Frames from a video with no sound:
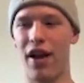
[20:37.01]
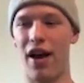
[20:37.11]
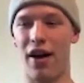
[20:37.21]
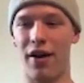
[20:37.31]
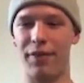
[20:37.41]

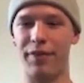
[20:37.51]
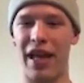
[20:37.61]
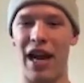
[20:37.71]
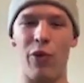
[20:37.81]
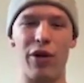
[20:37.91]

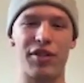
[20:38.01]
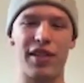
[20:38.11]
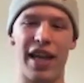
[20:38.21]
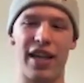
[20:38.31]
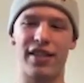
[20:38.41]
And I will
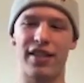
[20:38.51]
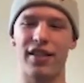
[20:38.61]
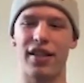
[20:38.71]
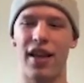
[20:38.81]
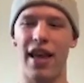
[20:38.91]
say
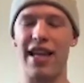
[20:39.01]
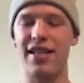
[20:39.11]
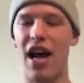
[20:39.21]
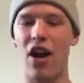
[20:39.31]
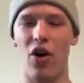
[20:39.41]

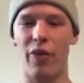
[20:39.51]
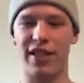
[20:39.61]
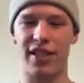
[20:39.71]
it's not always